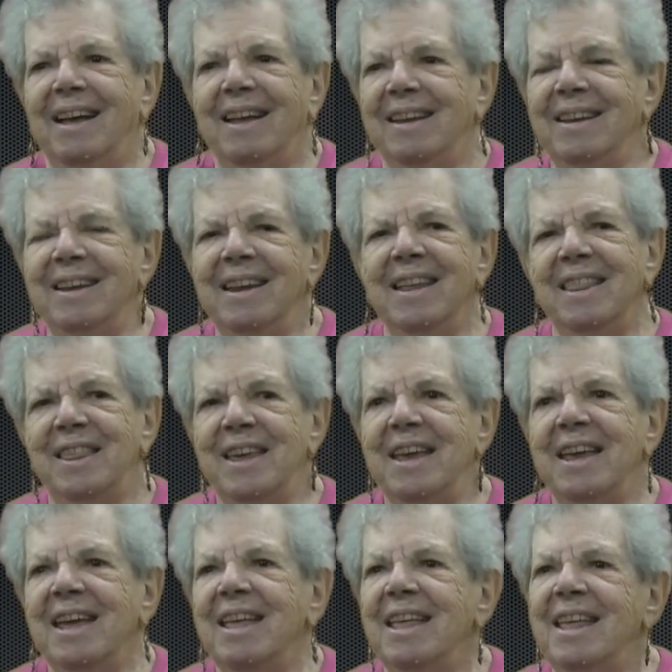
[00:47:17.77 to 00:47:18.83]

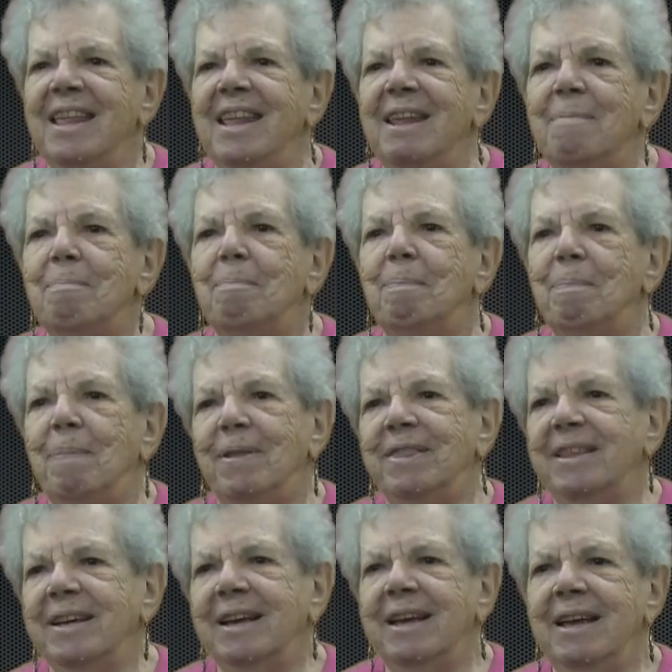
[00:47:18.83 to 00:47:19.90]
Nothing. But
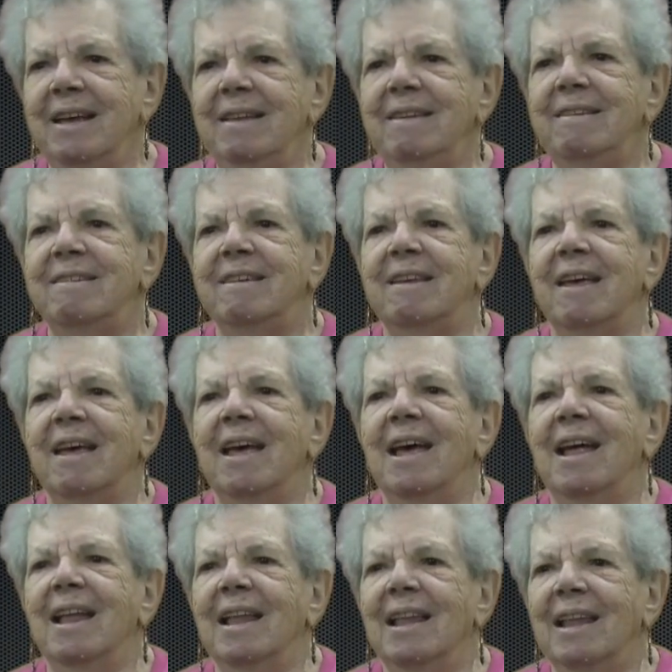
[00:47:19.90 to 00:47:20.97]
the kids
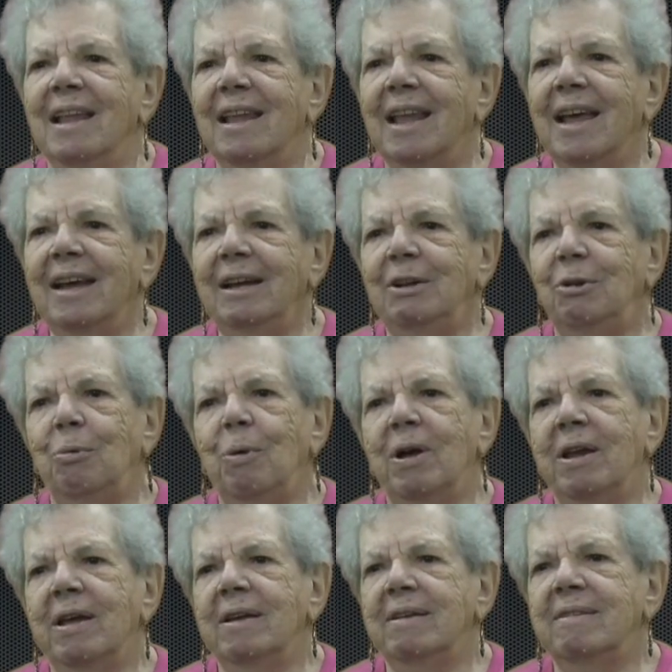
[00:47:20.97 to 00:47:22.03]
liked what
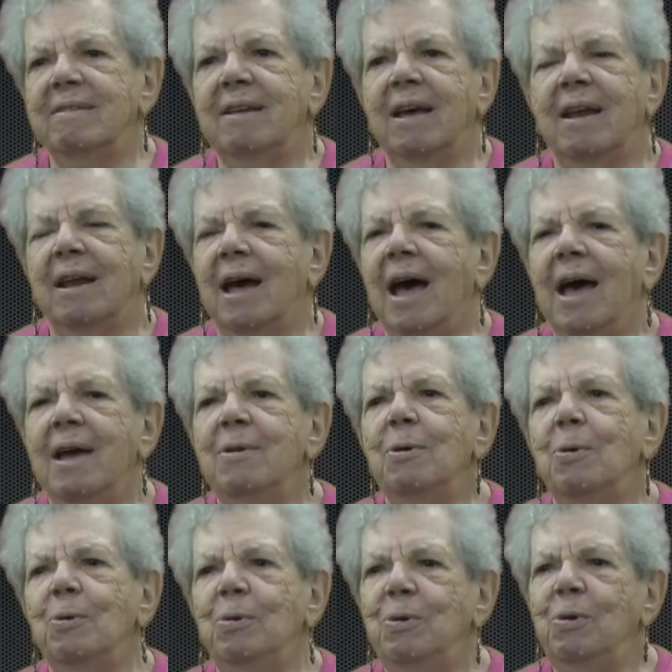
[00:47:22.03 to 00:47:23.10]
I said. I
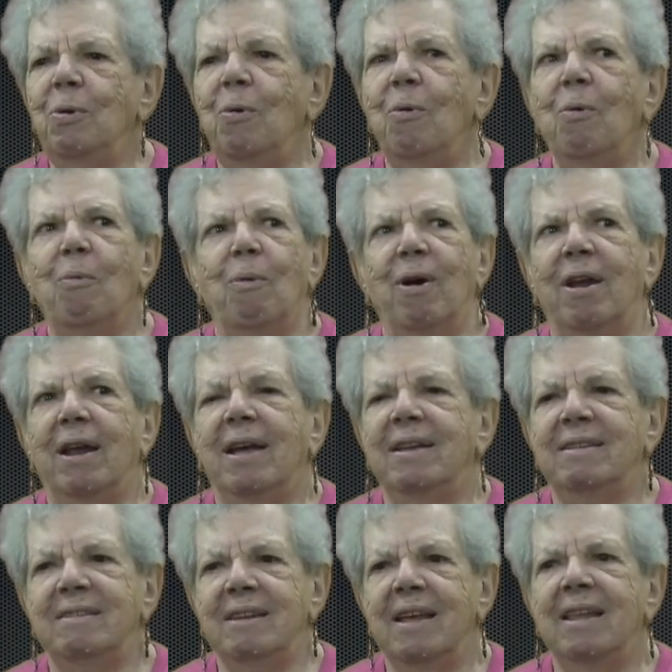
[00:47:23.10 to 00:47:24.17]
don't know what I
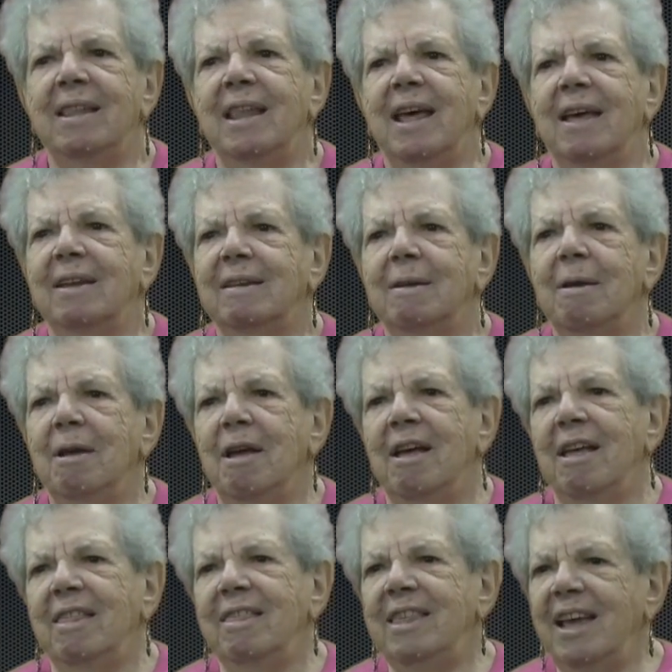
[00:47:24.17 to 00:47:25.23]
said that
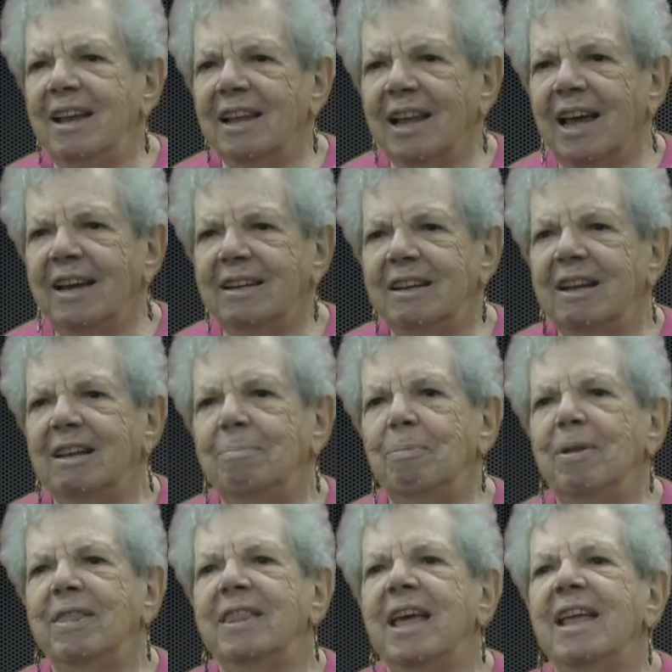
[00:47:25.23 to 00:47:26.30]
they liked it,
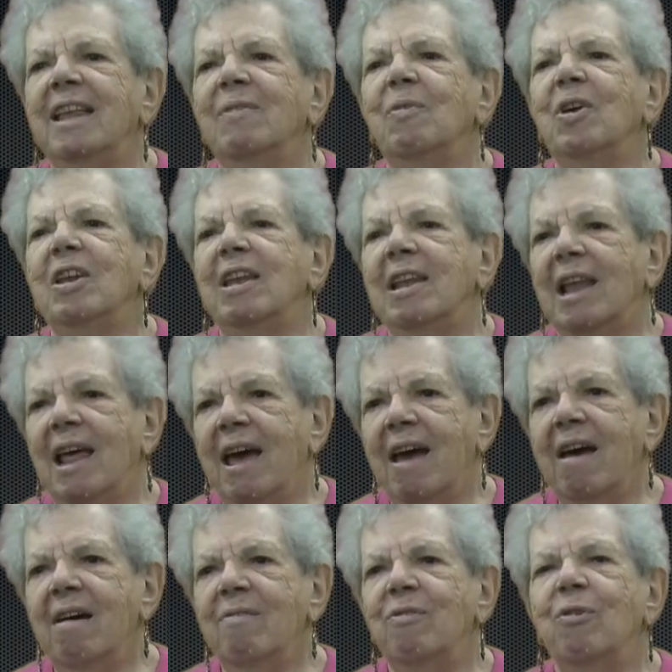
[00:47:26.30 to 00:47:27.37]
but they would
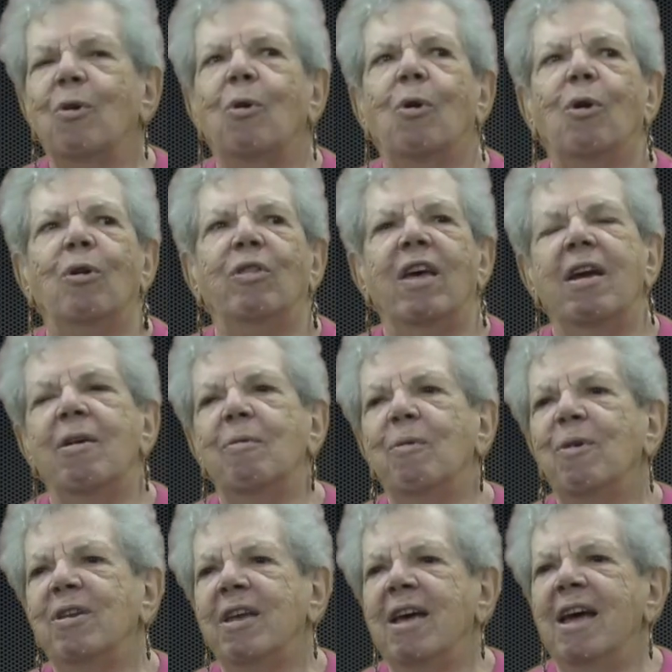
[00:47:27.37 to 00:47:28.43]
laugh or they
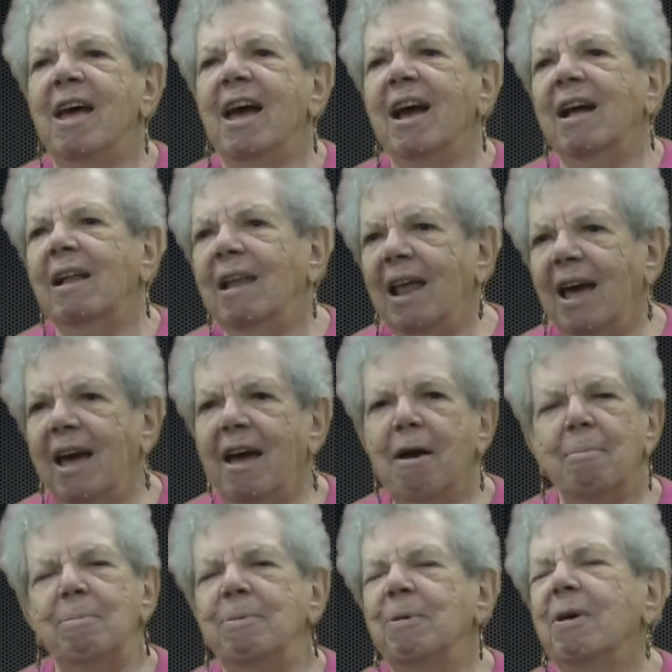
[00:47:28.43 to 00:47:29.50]
would clap.